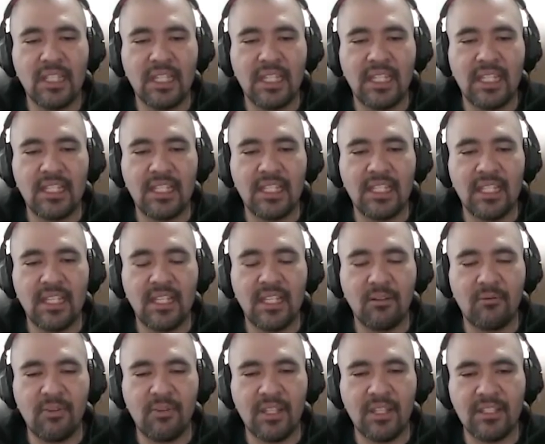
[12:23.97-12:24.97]

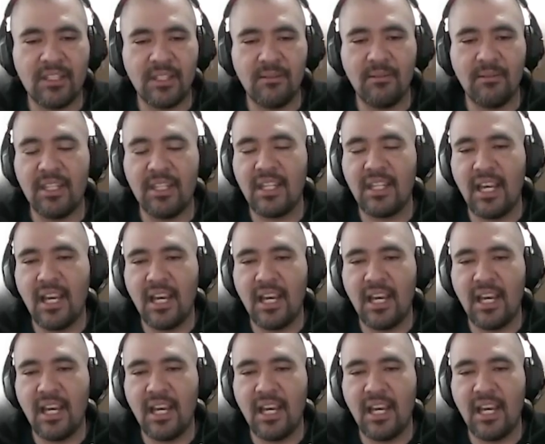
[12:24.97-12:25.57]
with this event